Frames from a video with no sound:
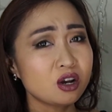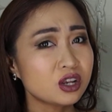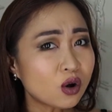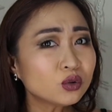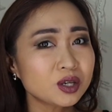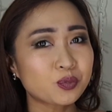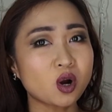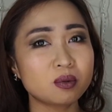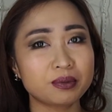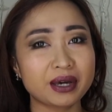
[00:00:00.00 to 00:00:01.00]
The only
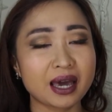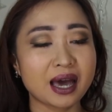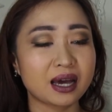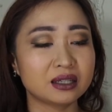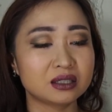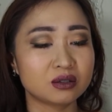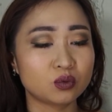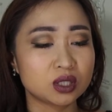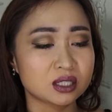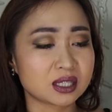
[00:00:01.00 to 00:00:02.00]
problem I had
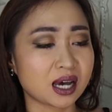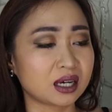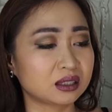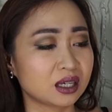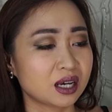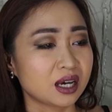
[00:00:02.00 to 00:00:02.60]
was that